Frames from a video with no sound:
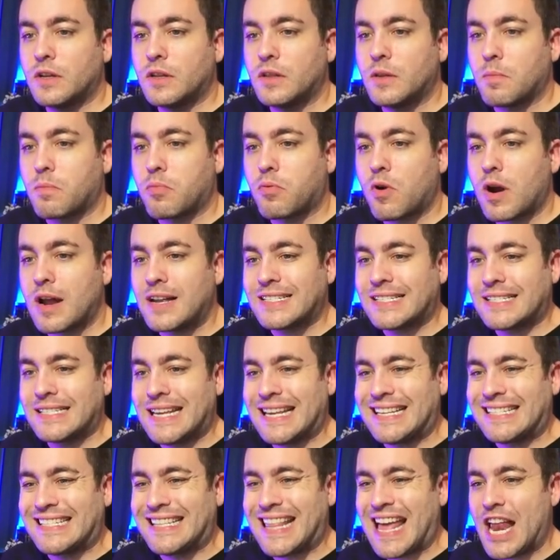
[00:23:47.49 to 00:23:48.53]
the
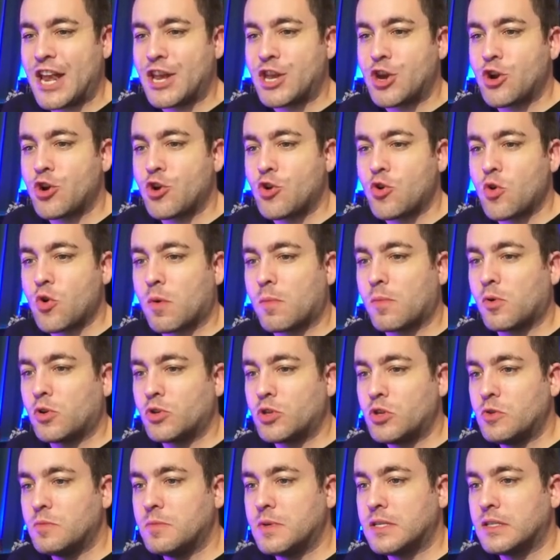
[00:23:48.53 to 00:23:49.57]
process that turned normal
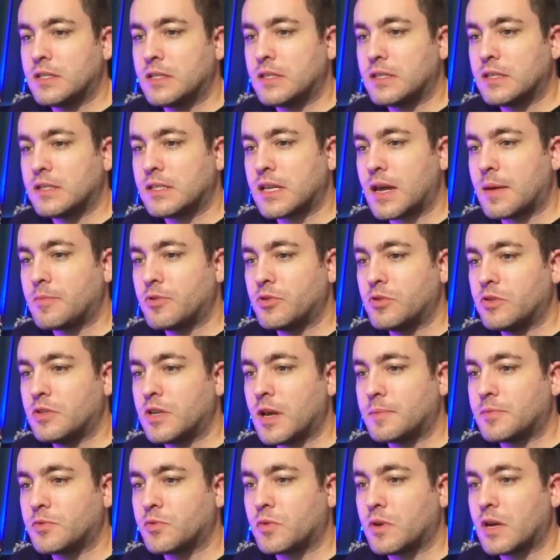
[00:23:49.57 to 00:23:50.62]
humans into cyber new
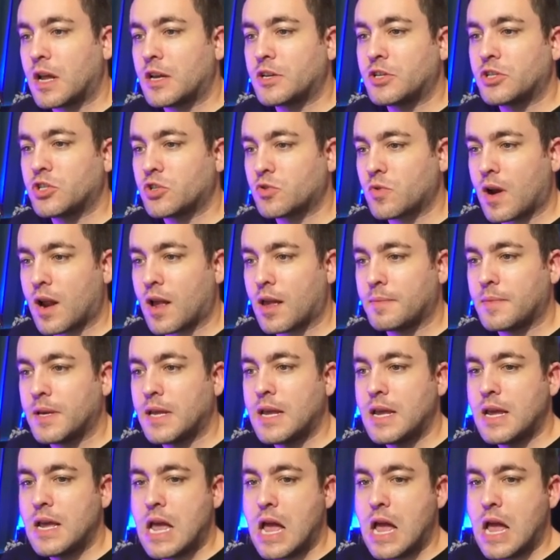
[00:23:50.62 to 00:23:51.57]
types were not described.